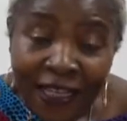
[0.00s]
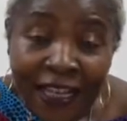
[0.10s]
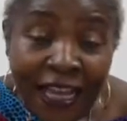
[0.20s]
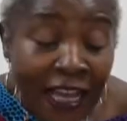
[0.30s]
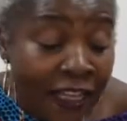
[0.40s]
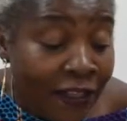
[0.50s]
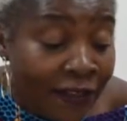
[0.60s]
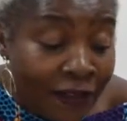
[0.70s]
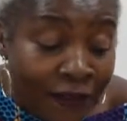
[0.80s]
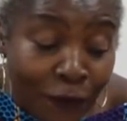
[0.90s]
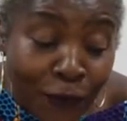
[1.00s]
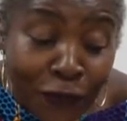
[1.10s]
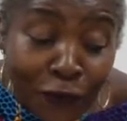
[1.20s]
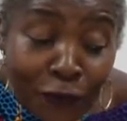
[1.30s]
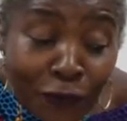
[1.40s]
and when
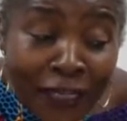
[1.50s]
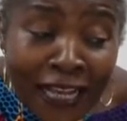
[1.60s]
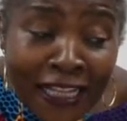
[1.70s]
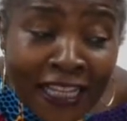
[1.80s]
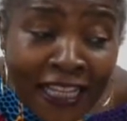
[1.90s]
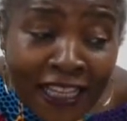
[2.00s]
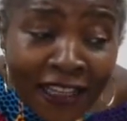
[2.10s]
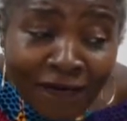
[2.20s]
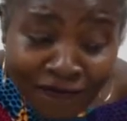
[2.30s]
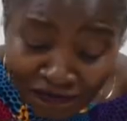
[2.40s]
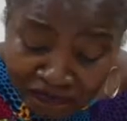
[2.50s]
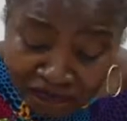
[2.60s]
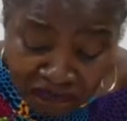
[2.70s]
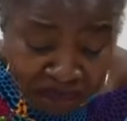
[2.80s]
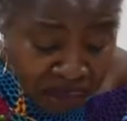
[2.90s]
you look at here,
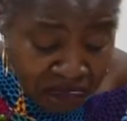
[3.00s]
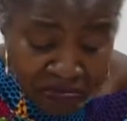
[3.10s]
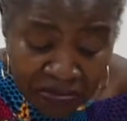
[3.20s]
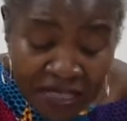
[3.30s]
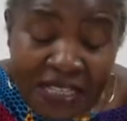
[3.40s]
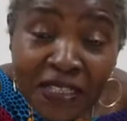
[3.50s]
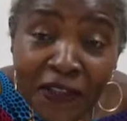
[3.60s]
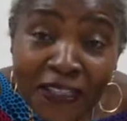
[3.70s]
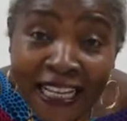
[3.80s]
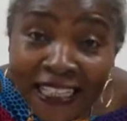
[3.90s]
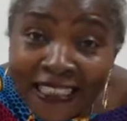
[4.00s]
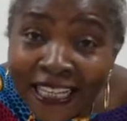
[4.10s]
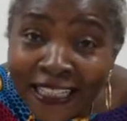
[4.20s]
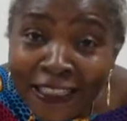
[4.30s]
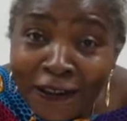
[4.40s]
it's not
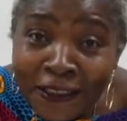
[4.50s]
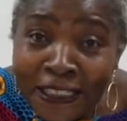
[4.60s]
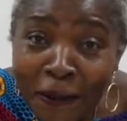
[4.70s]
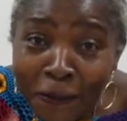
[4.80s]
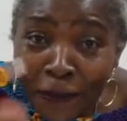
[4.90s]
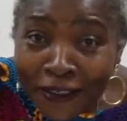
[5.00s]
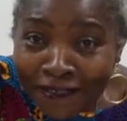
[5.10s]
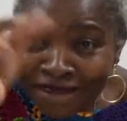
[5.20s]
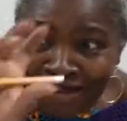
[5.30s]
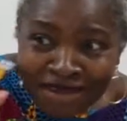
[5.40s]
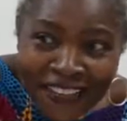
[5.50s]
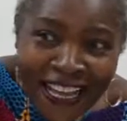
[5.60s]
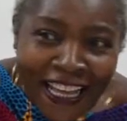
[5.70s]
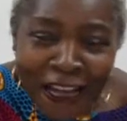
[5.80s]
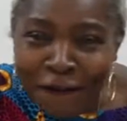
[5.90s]
exactly the same, but
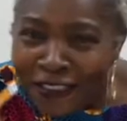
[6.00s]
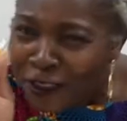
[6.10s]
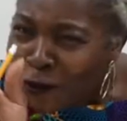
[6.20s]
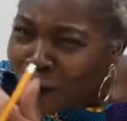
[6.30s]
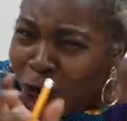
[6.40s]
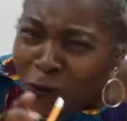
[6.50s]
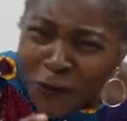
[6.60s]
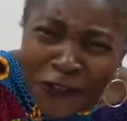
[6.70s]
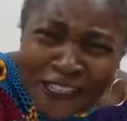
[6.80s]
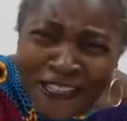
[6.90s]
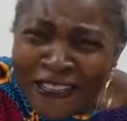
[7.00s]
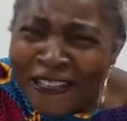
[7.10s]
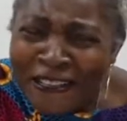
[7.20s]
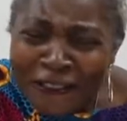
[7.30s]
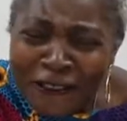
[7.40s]
I have this
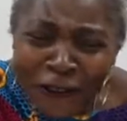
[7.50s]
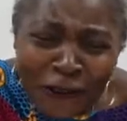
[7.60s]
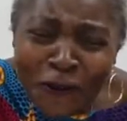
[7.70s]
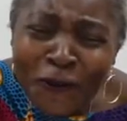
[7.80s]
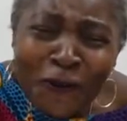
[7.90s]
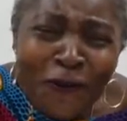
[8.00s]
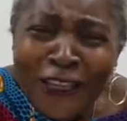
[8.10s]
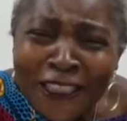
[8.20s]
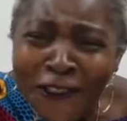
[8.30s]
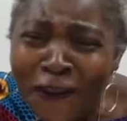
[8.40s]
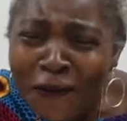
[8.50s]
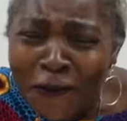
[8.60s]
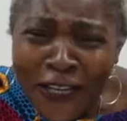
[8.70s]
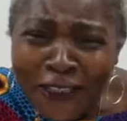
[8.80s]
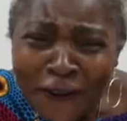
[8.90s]
tune fashion
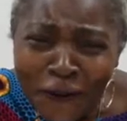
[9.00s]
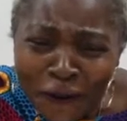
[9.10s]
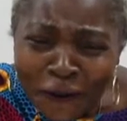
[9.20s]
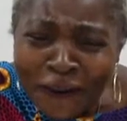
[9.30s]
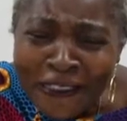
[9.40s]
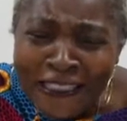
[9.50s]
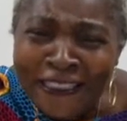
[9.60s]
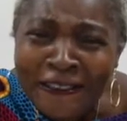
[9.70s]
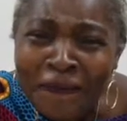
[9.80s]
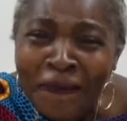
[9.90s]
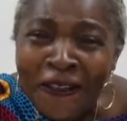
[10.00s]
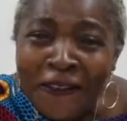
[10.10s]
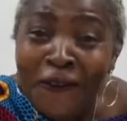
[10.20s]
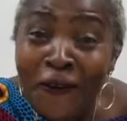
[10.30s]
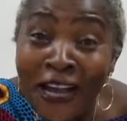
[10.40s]
way to do things.
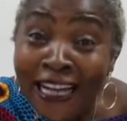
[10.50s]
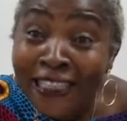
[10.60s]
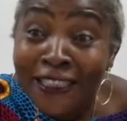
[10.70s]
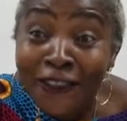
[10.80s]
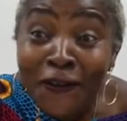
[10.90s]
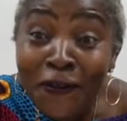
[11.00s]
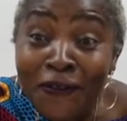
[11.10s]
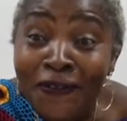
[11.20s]
You know, I saw